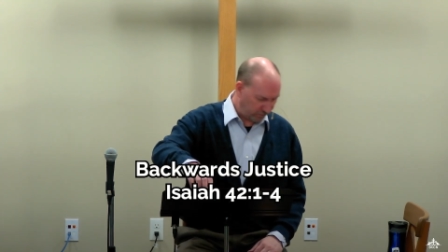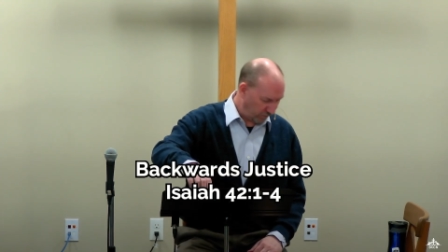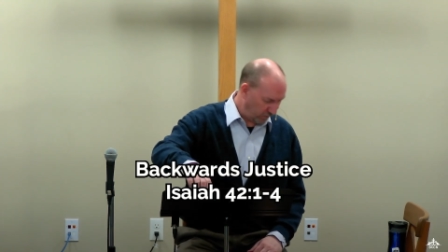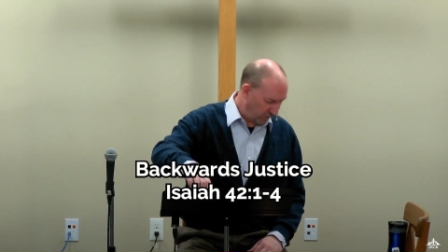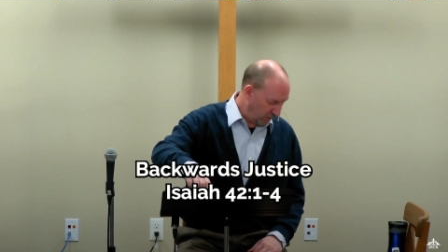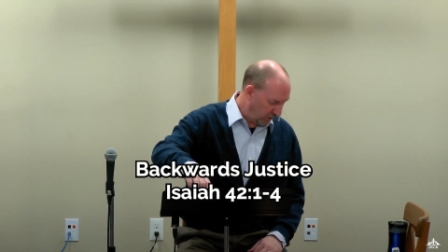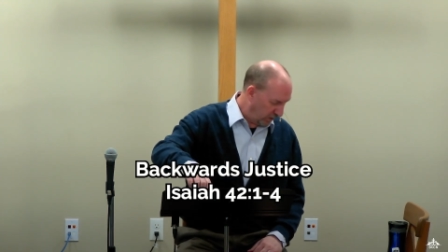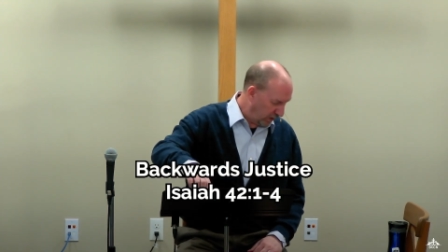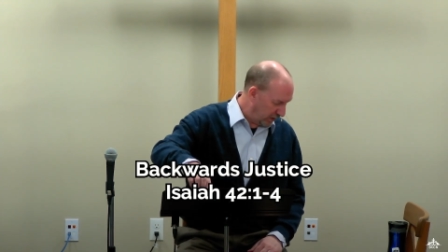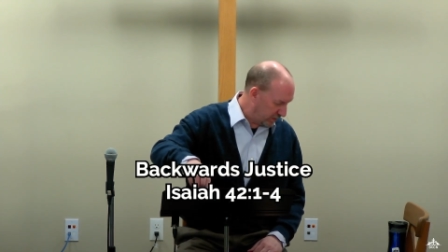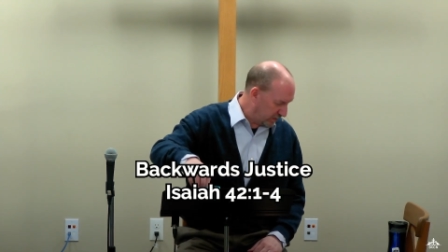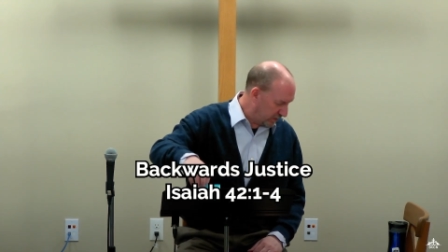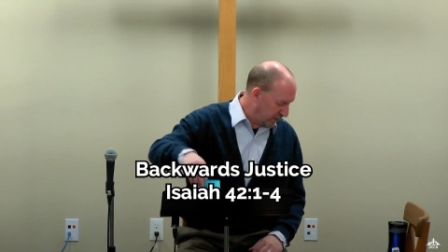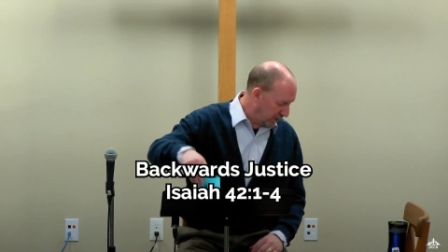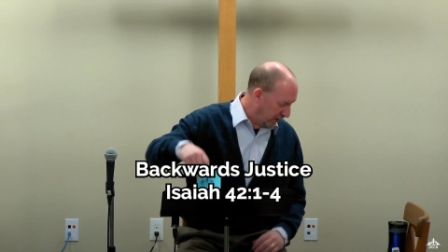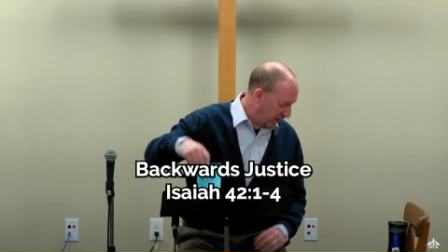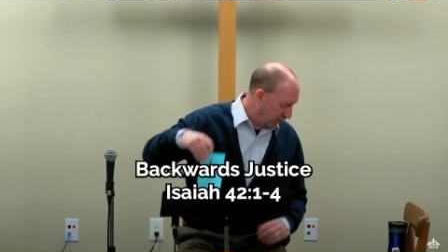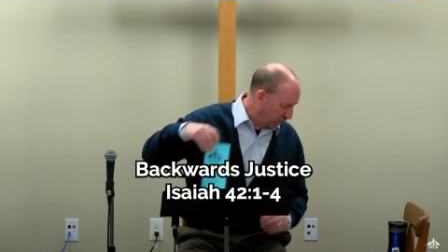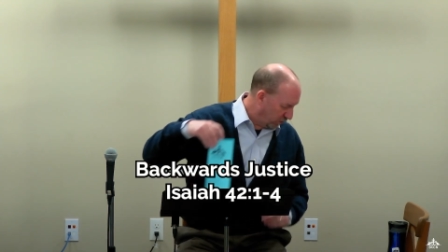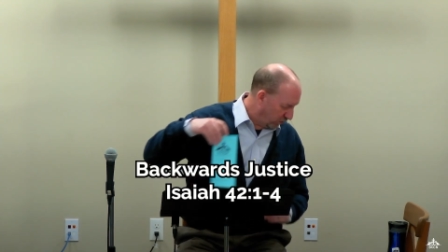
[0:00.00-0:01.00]
that
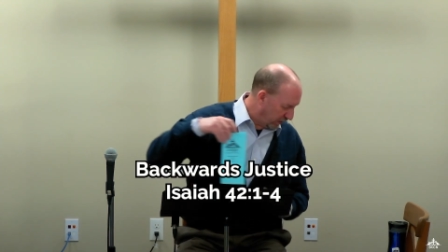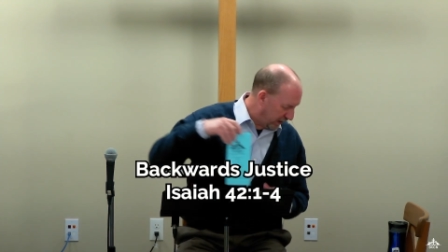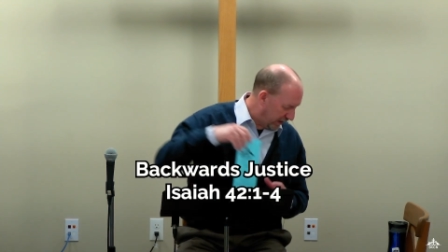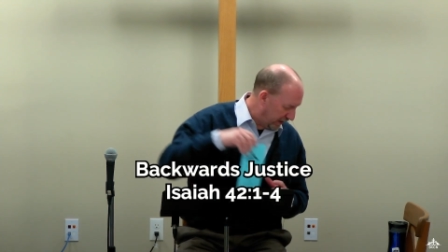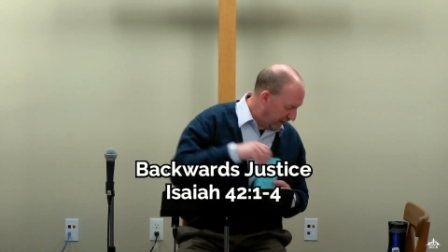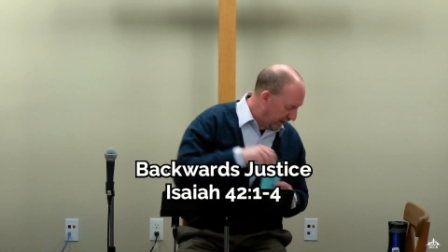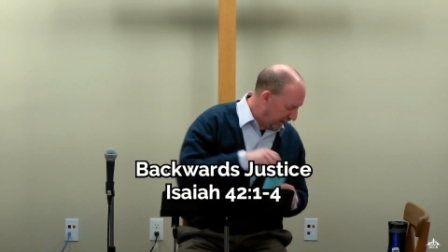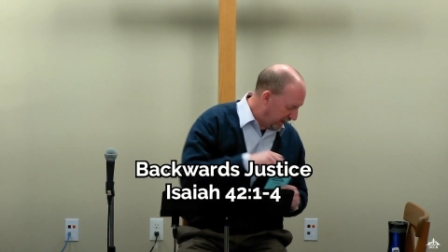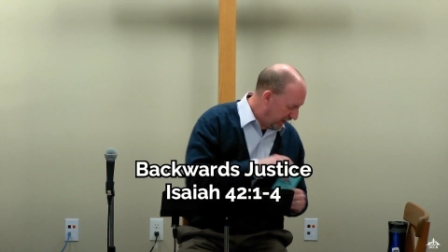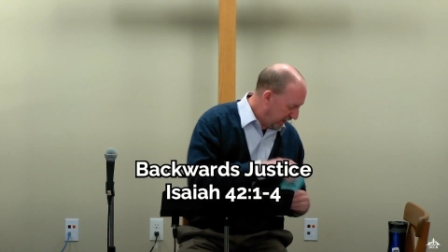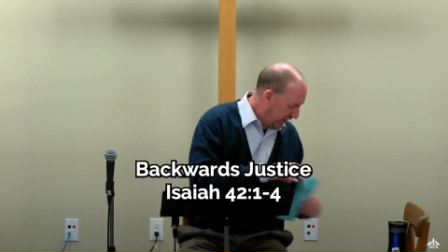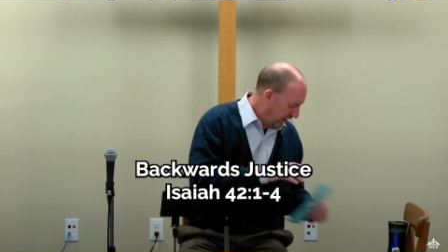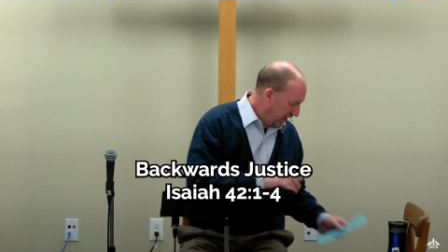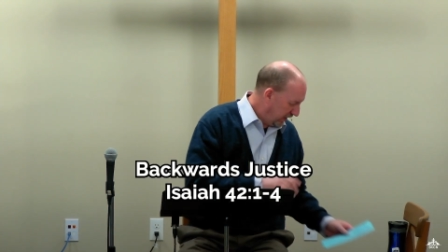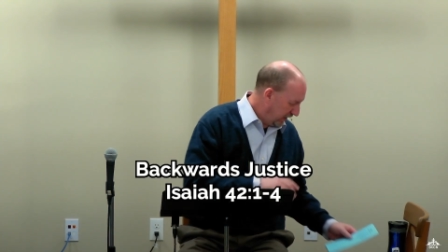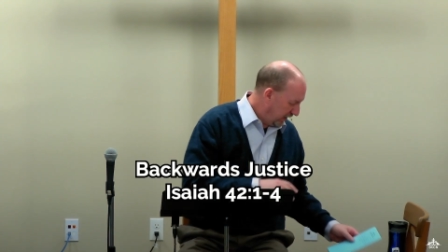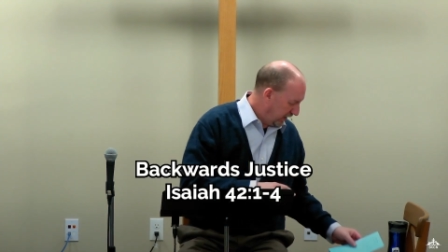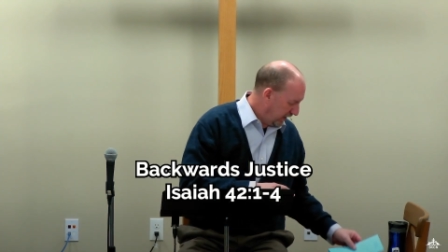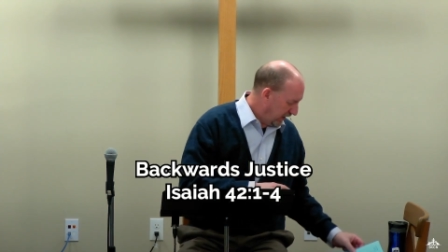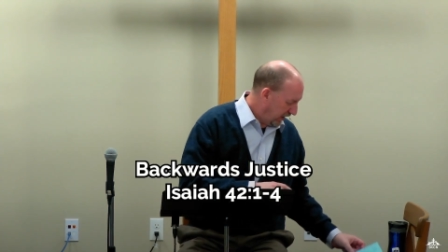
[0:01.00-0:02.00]
uh, we,
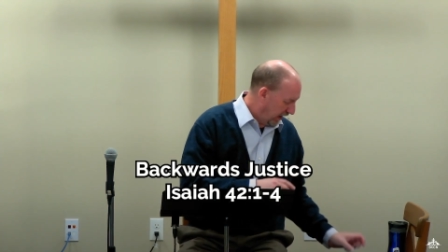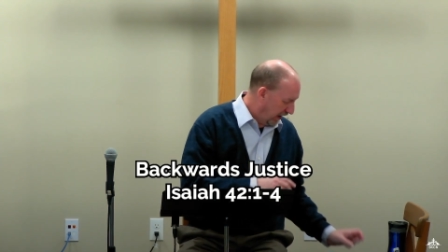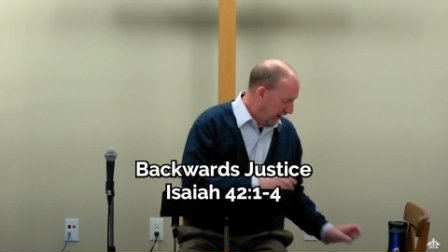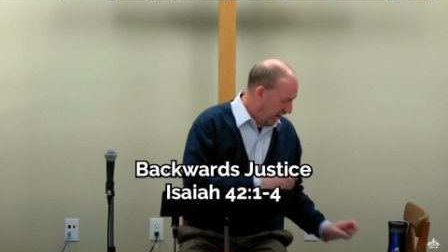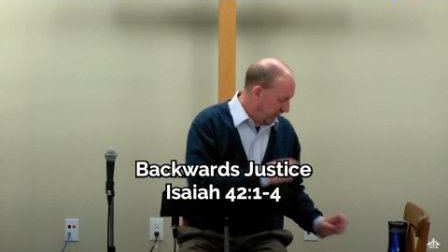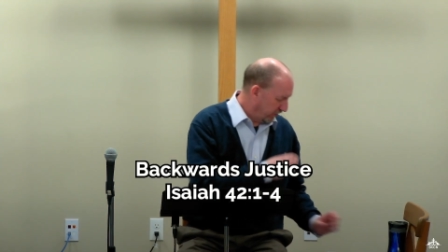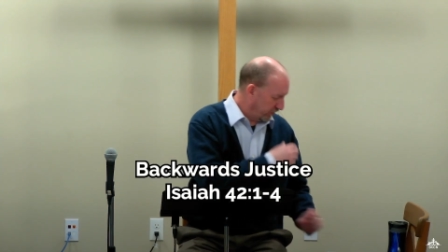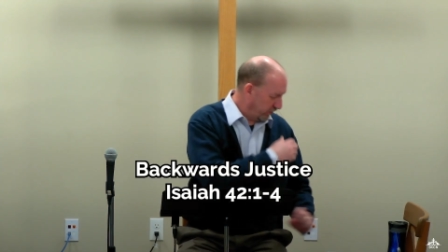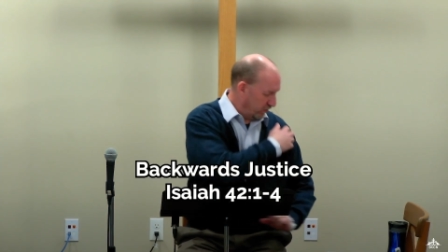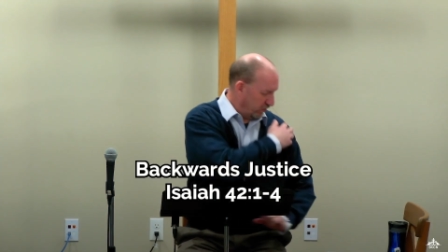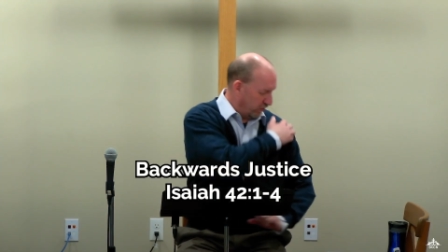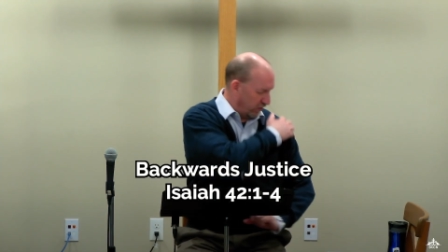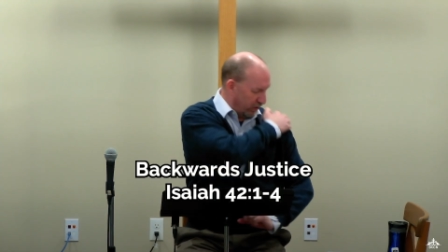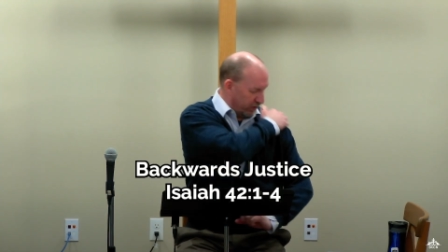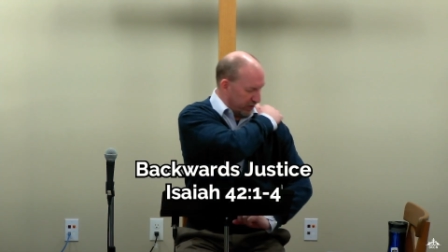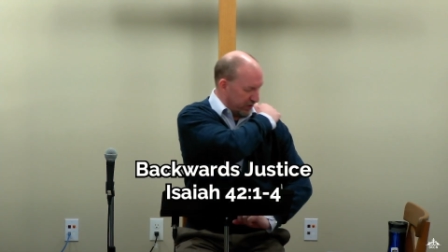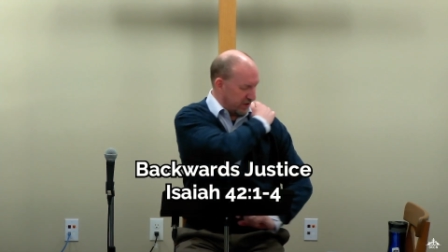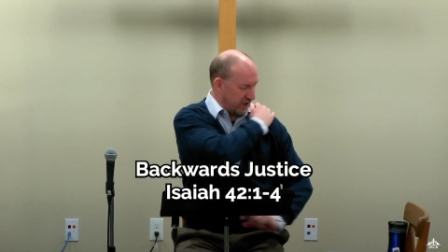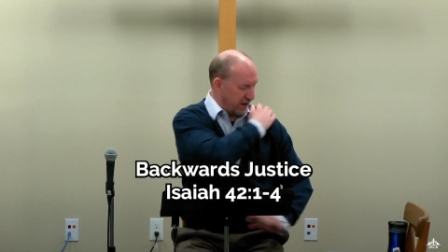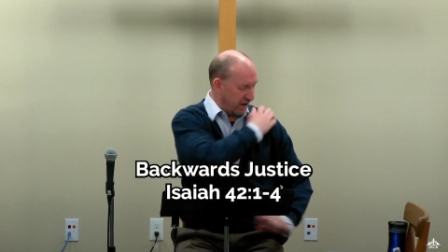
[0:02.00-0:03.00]
uh, through
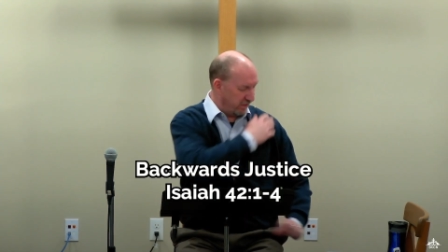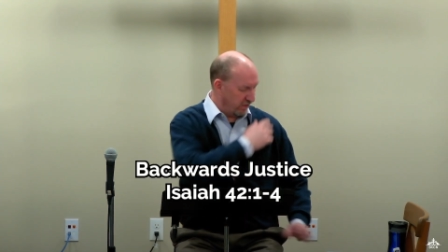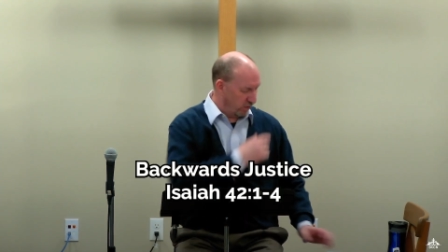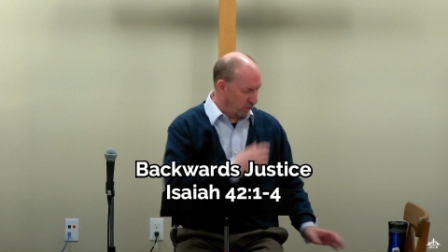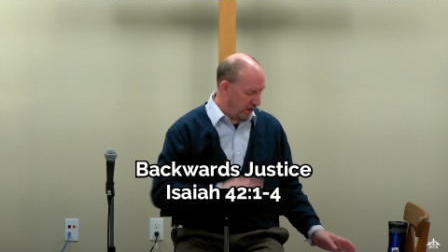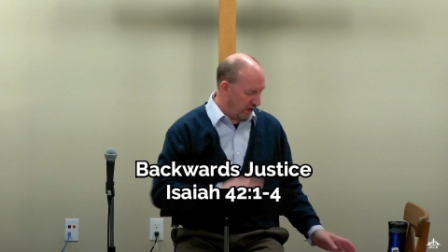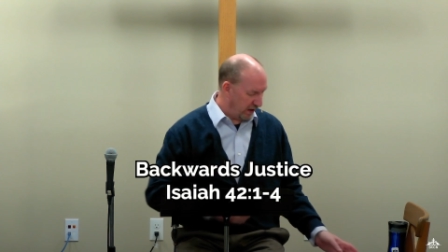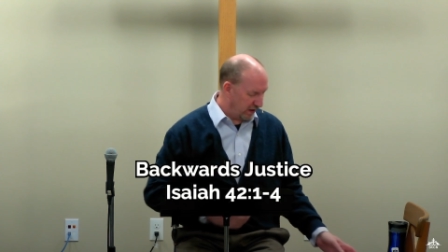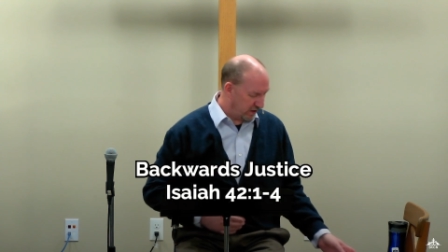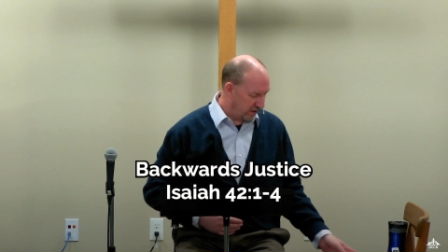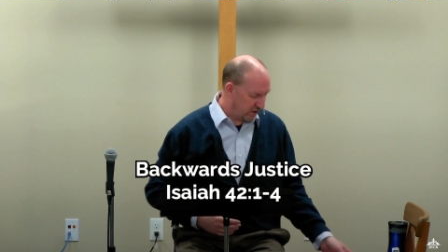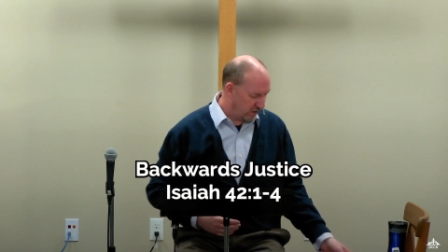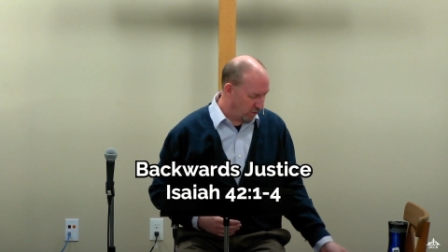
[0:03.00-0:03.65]
those seven weeks,